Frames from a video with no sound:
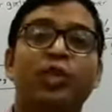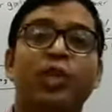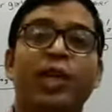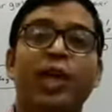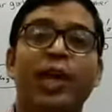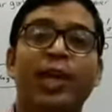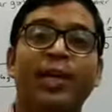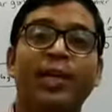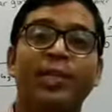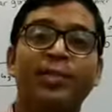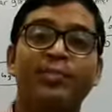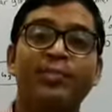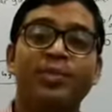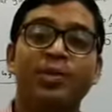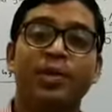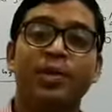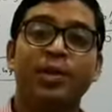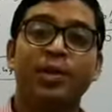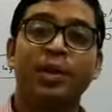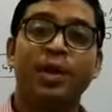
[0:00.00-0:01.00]
total
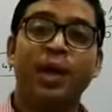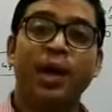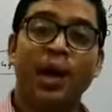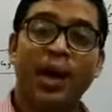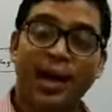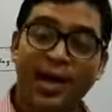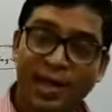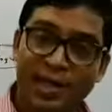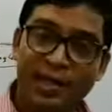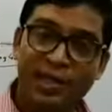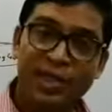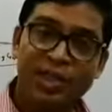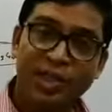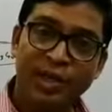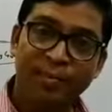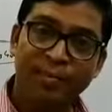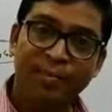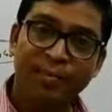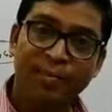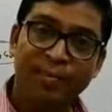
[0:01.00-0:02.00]
items,
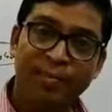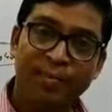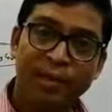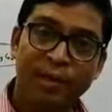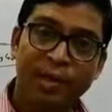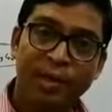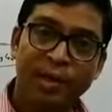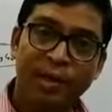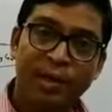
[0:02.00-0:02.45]
arrange them,